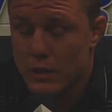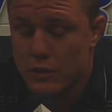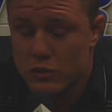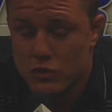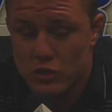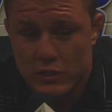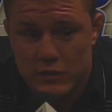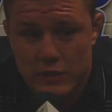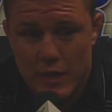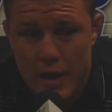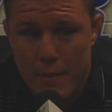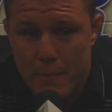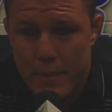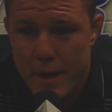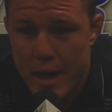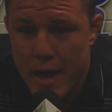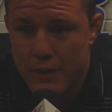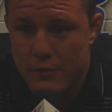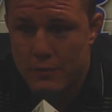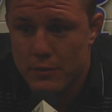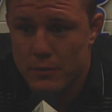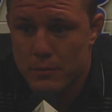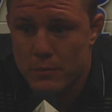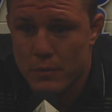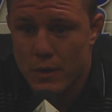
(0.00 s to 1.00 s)
Just got
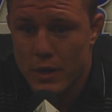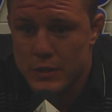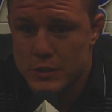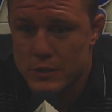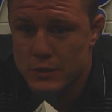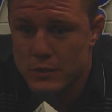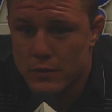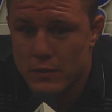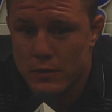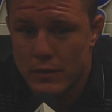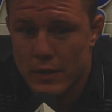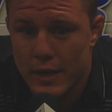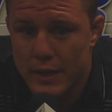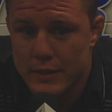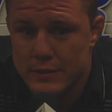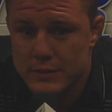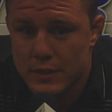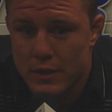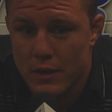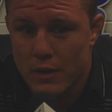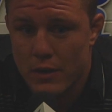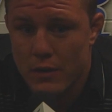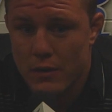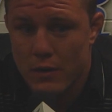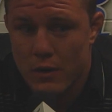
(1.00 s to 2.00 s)
back from Russia 2 days
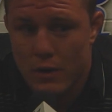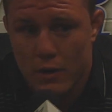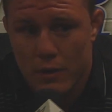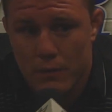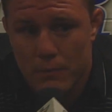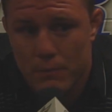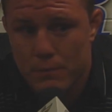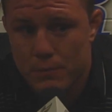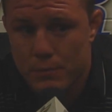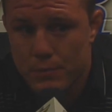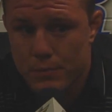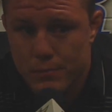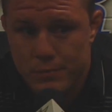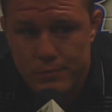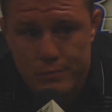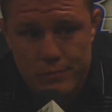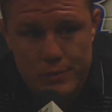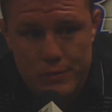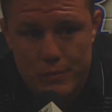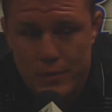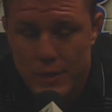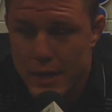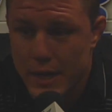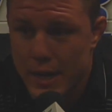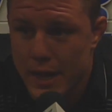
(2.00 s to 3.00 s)
ago or
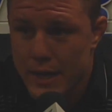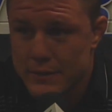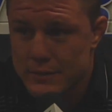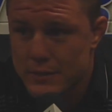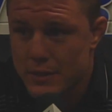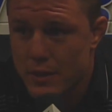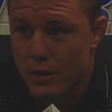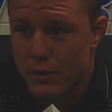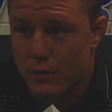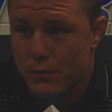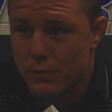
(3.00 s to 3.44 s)
3 days ago.